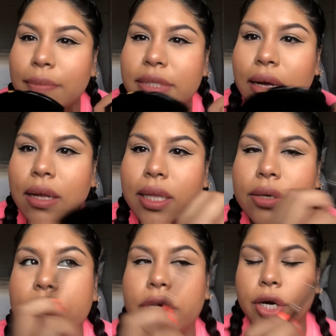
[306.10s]
comes out a
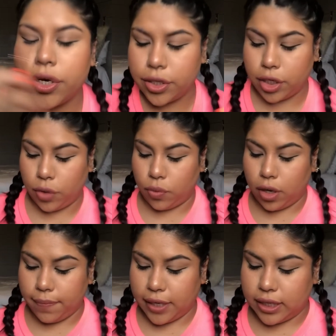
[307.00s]
little darker than you
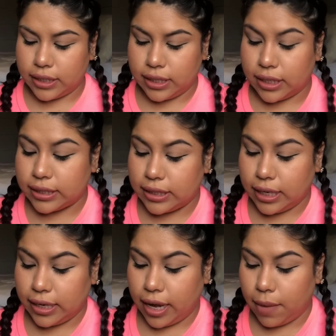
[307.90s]
want, because that does
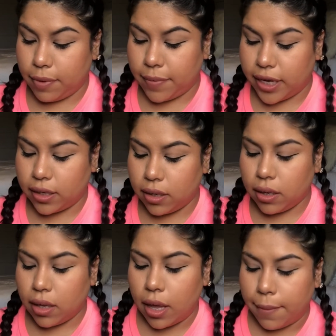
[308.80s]
tend to happen,
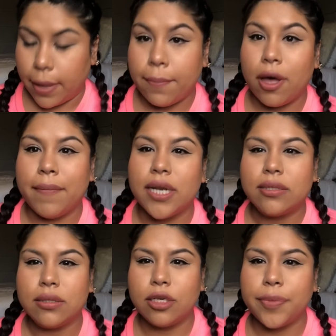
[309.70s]
my pomade
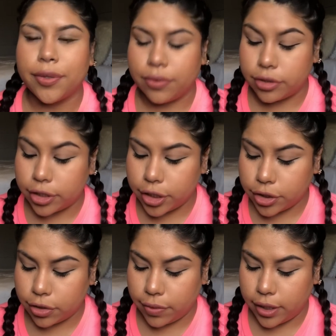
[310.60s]
is a little bit older,
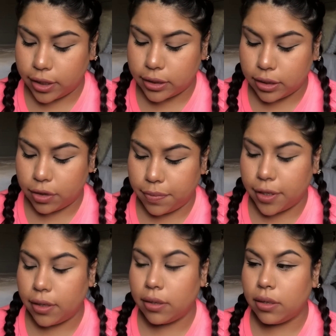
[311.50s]
so it is a little
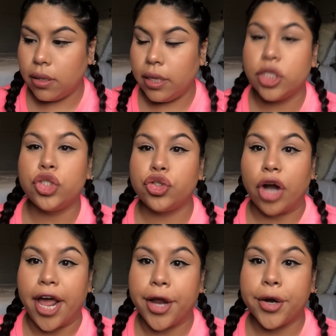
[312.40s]
bit, it's
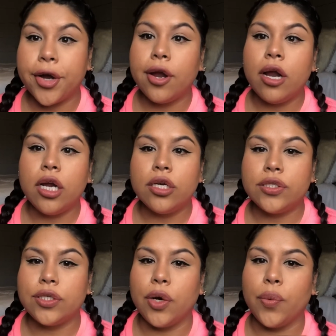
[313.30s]
drier,
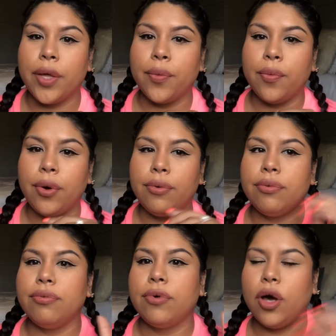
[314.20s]
so it
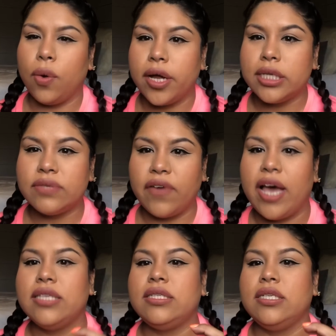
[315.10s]
won't go on as
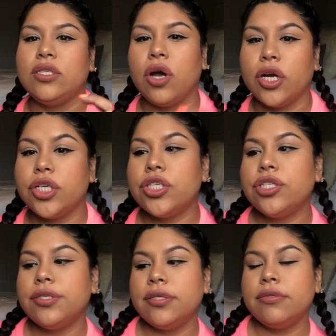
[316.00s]
fast and as harsh